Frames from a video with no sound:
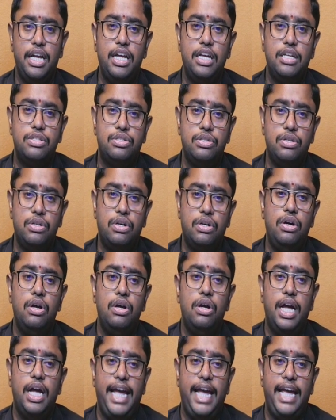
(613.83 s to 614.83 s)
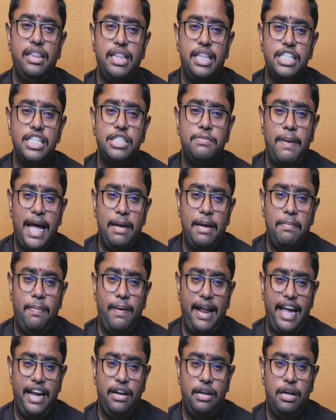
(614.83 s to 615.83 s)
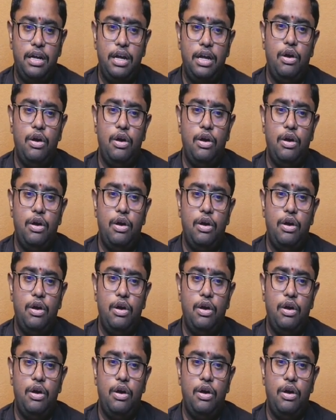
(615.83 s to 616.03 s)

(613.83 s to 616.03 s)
So in this pipeline,